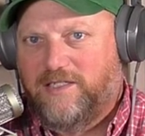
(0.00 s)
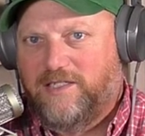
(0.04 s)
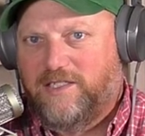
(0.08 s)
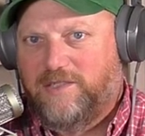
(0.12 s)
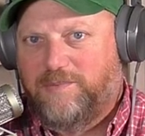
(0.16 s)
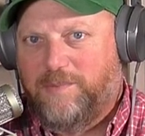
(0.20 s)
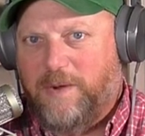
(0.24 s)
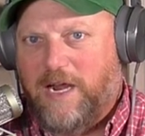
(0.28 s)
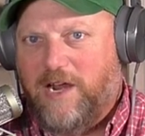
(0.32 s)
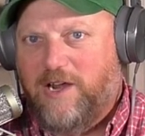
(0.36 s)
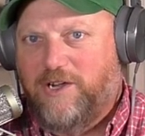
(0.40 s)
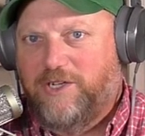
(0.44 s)

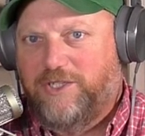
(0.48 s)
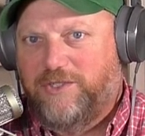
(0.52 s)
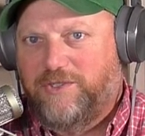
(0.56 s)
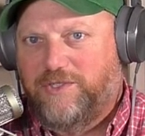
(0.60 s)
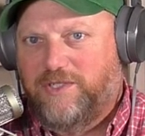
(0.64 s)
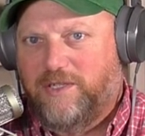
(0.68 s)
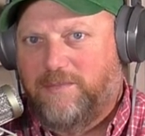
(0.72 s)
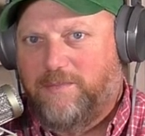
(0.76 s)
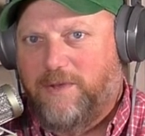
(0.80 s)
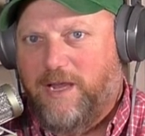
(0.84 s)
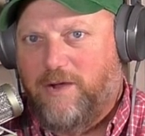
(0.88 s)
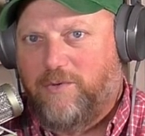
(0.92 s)
inspired you
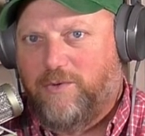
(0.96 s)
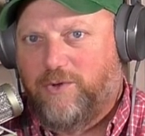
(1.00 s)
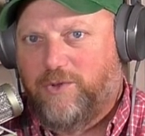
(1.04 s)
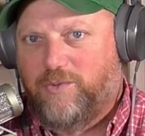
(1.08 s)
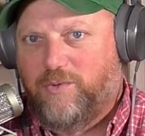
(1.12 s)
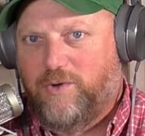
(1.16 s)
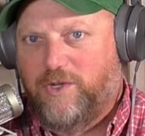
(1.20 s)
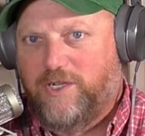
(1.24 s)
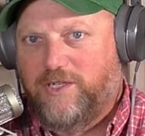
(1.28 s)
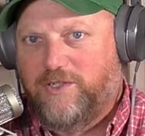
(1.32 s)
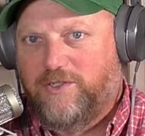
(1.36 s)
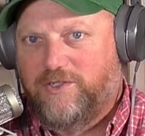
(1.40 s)
somehow with
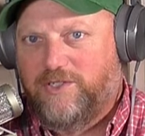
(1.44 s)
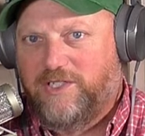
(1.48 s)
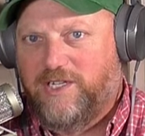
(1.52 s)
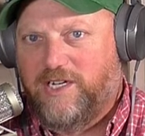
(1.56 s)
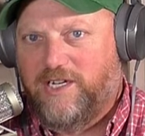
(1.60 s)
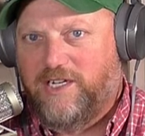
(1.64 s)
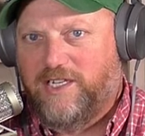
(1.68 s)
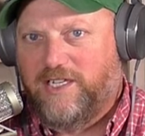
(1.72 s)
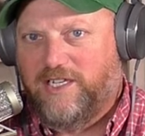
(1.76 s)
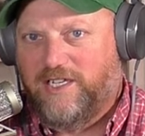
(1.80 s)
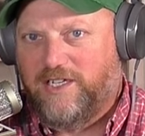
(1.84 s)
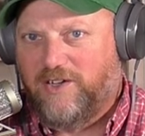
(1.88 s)
what you're
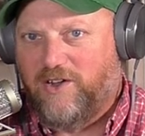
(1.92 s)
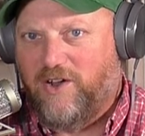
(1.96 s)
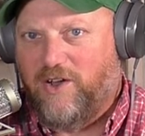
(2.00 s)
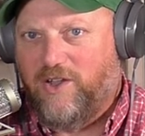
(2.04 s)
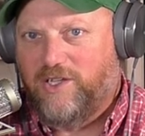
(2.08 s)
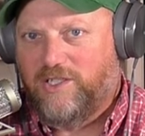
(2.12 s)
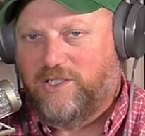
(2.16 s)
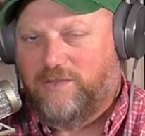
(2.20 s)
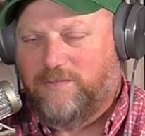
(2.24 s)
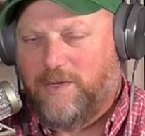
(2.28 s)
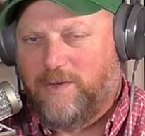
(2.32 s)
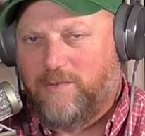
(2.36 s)
studying in
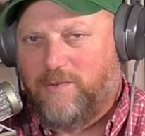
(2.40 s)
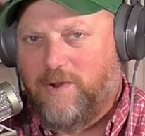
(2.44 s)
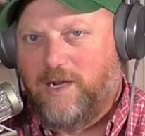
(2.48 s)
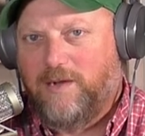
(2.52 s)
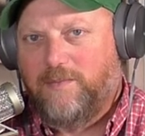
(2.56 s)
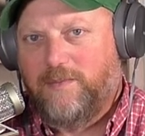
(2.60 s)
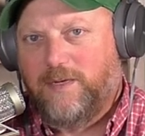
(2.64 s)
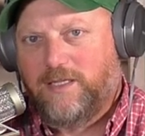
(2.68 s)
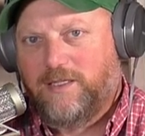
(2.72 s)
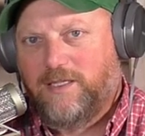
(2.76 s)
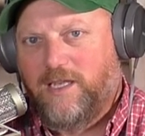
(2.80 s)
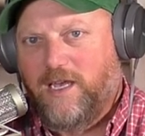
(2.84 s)
college. Am I right
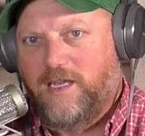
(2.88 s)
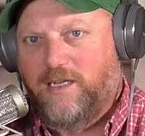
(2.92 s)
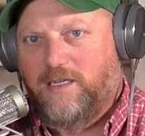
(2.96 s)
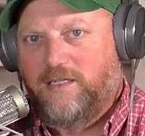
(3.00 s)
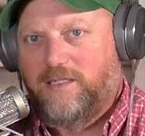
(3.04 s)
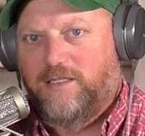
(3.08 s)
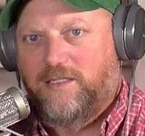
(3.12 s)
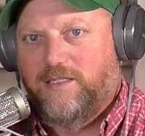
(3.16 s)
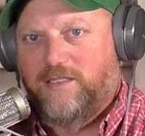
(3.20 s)
about that?